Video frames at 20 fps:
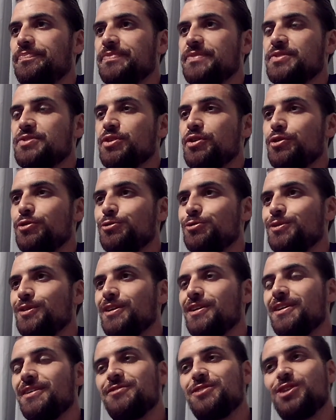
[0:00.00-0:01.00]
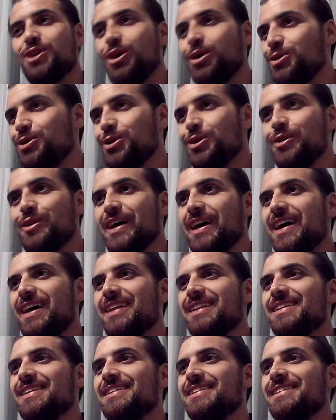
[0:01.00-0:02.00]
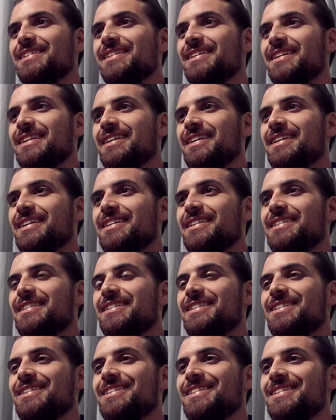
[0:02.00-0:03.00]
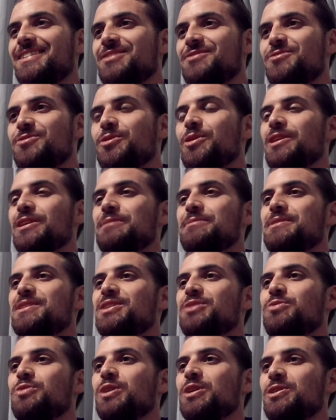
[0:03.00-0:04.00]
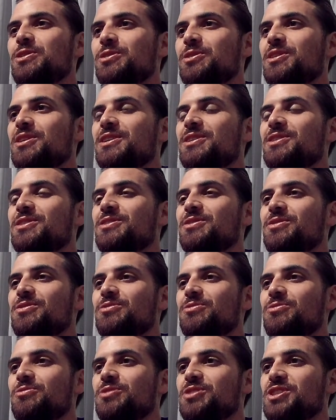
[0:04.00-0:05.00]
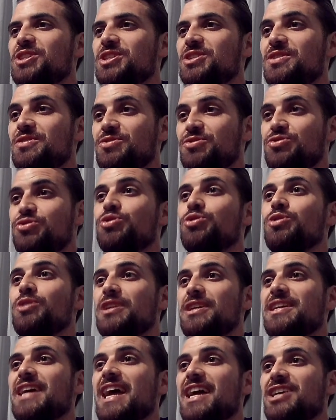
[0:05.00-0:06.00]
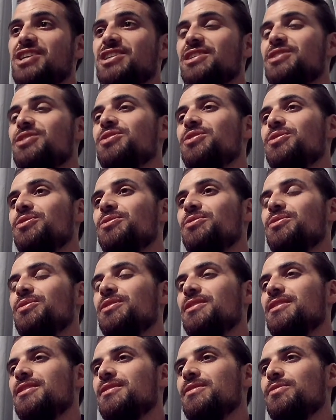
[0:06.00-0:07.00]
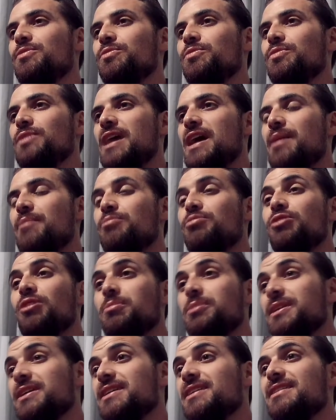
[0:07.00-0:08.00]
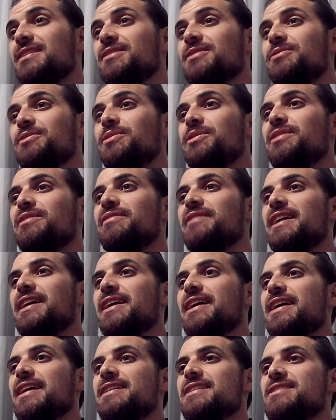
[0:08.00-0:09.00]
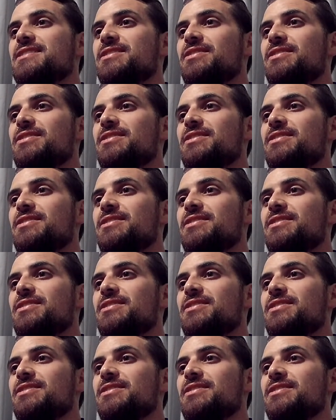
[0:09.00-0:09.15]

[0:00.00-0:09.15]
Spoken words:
So if you don't know that, then it's very limited what you can truly actually do properly when renovating your house.